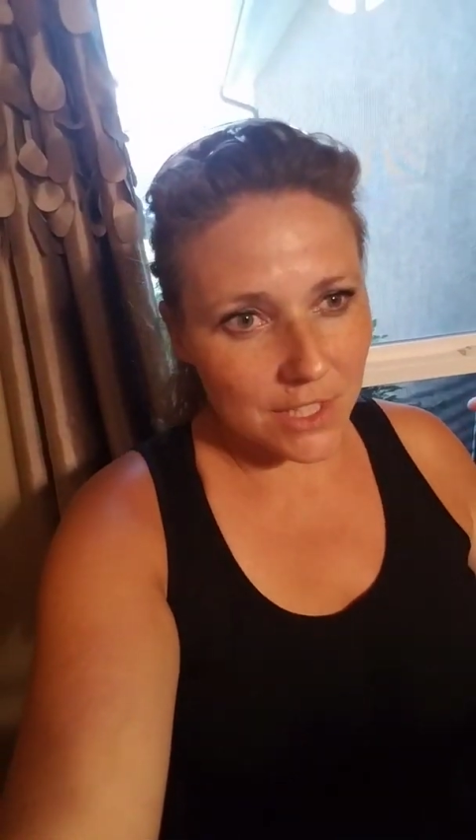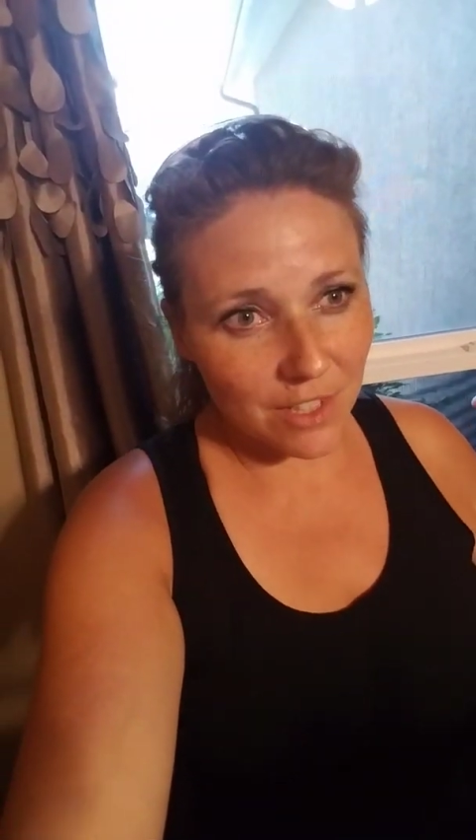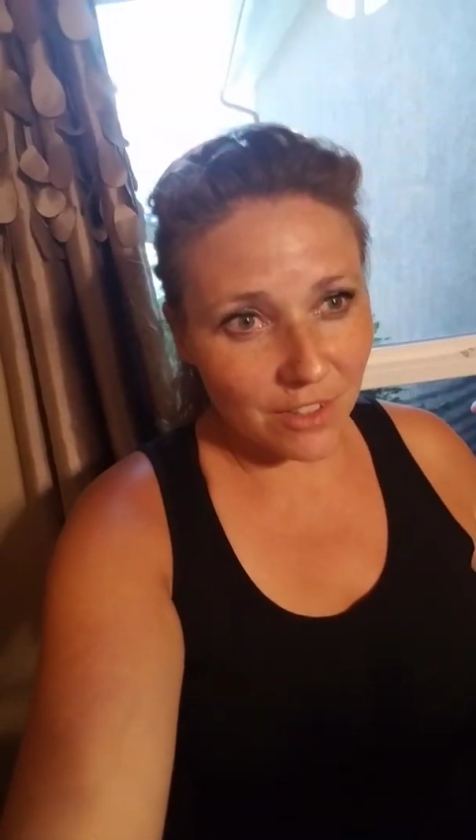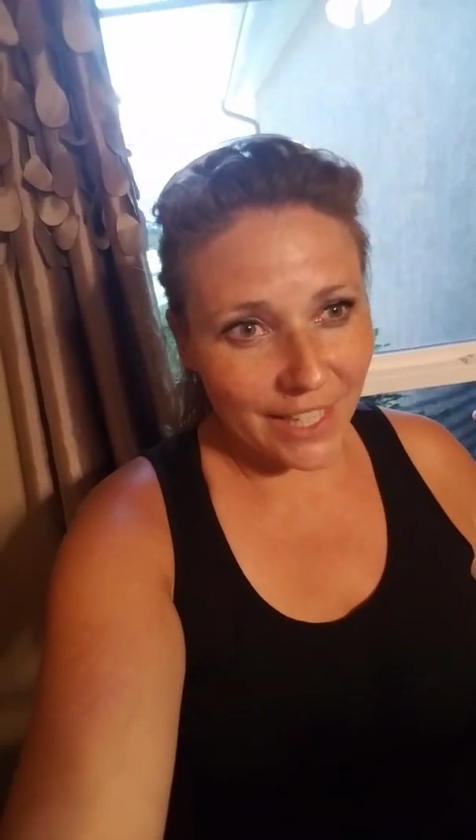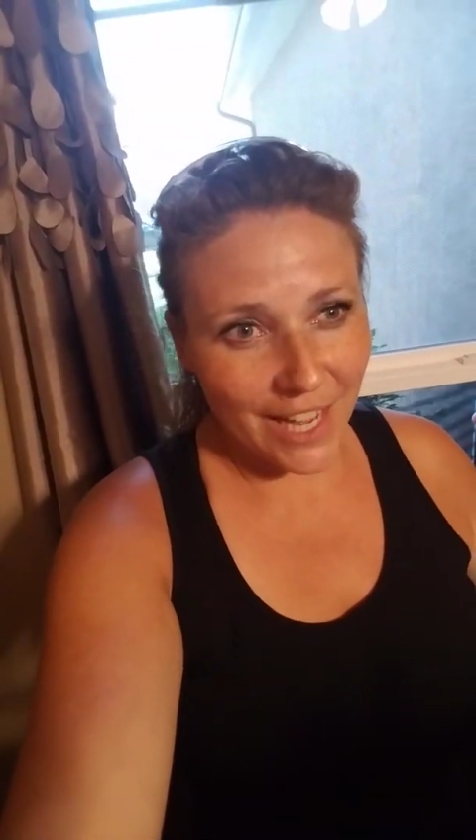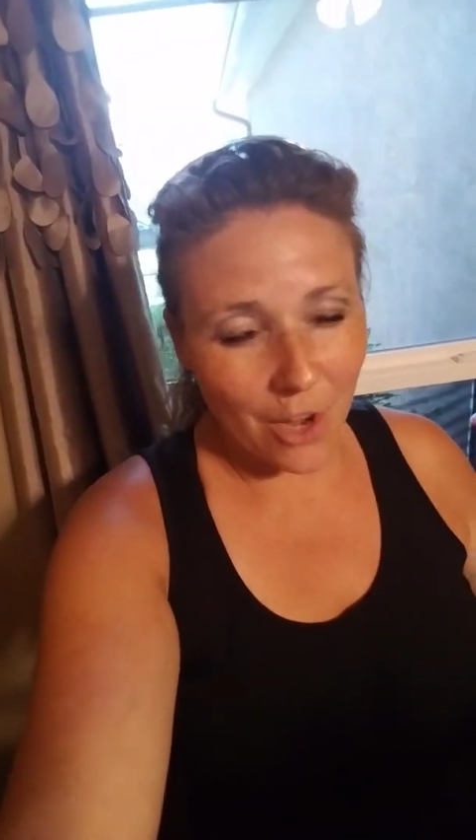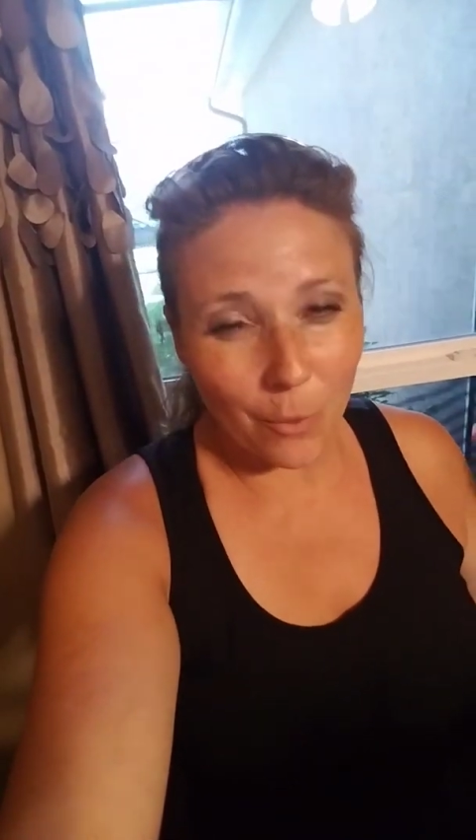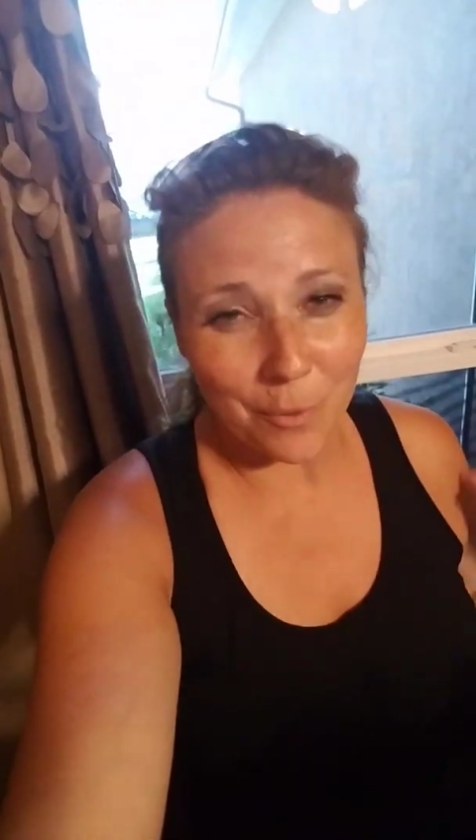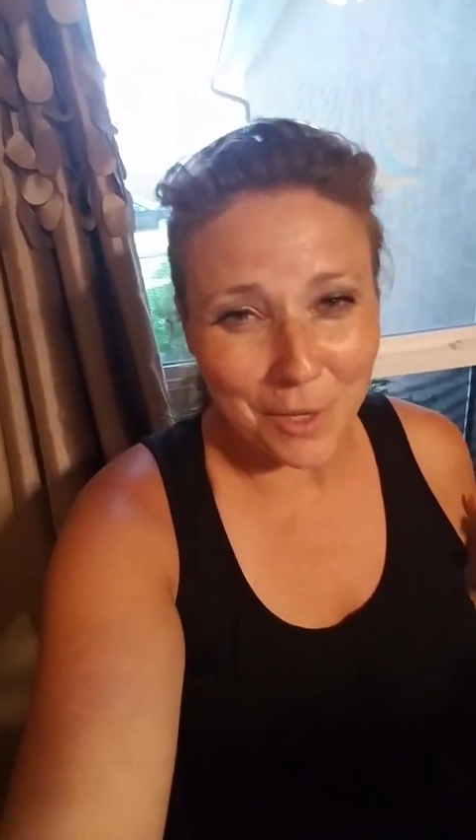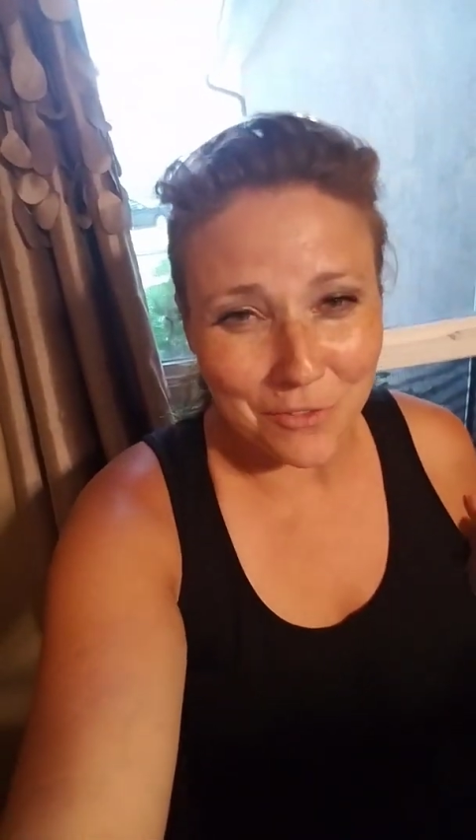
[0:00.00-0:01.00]
to clean out
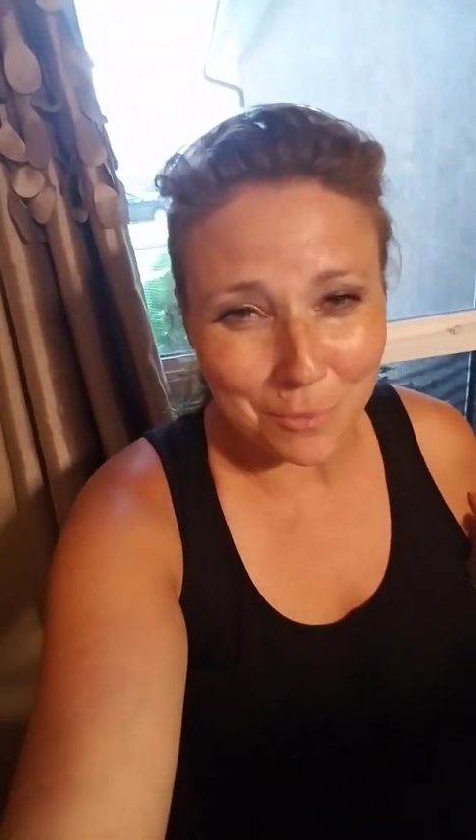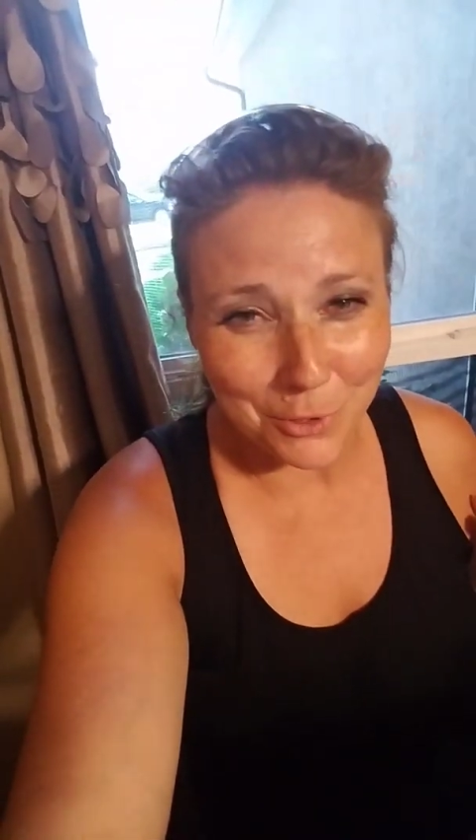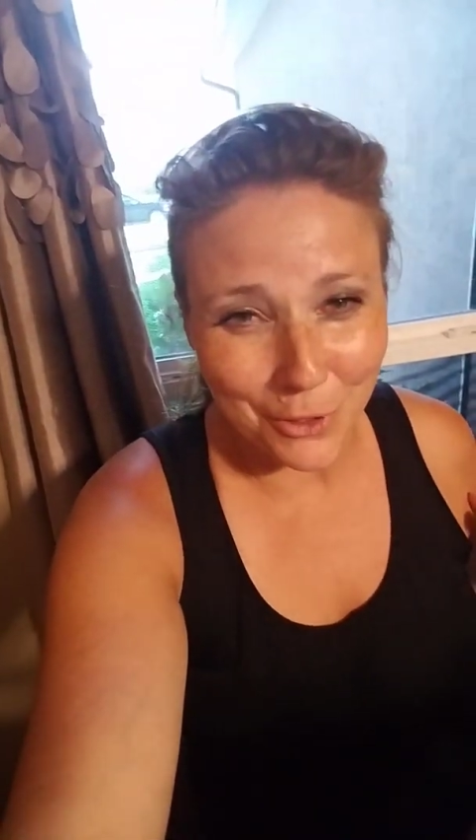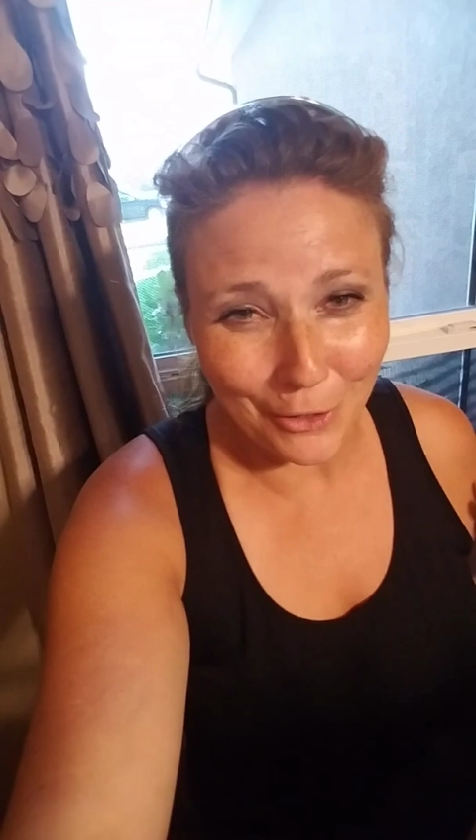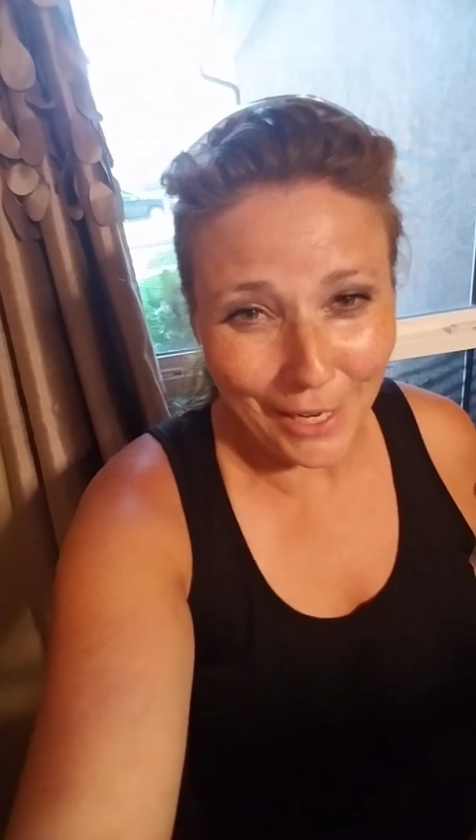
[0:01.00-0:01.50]
when one of them blew their